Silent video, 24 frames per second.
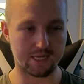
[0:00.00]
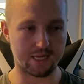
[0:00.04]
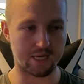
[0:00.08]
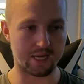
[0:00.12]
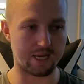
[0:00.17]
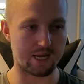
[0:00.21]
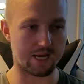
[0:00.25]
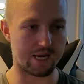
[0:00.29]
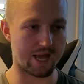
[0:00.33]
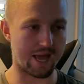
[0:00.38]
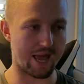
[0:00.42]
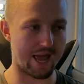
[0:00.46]

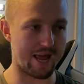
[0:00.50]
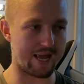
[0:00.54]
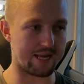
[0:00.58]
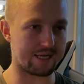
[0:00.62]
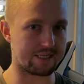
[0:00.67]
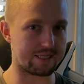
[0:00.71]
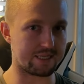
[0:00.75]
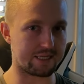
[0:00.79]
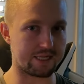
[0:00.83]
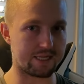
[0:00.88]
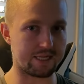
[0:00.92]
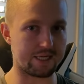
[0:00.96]
Uh,
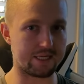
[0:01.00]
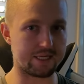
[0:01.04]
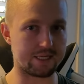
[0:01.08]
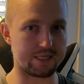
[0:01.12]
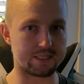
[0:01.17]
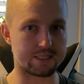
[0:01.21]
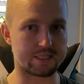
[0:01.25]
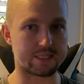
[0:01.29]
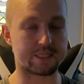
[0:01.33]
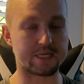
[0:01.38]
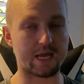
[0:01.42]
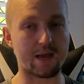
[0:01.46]
and in
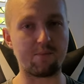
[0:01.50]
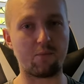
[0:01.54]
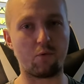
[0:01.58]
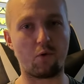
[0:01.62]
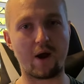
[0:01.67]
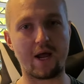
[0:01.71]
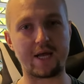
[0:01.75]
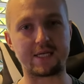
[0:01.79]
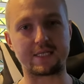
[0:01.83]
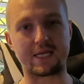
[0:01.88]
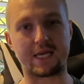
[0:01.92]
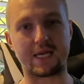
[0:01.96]
some
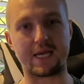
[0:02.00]
ways,